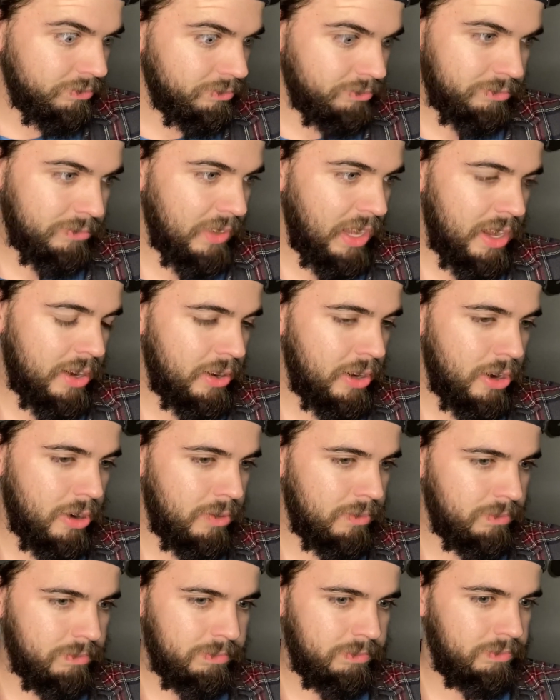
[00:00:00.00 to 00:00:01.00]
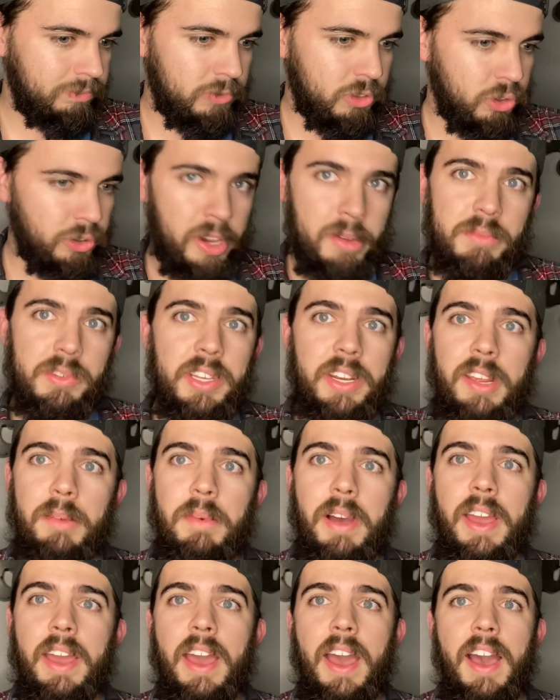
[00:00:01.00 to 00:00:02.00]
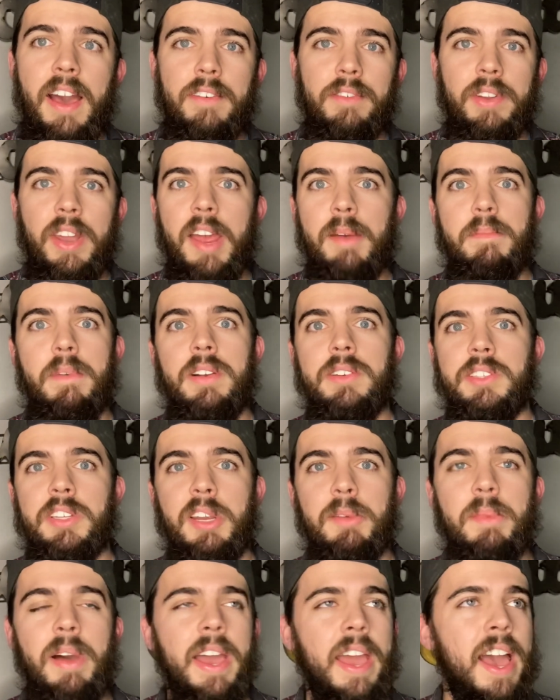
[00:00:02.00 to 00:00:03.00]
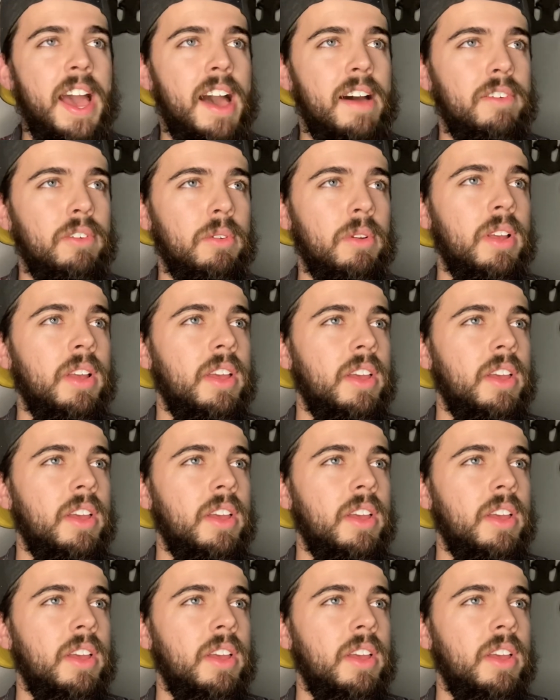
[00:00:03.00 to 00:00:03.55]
don't know, dreams that he might have, nightmares that he might have,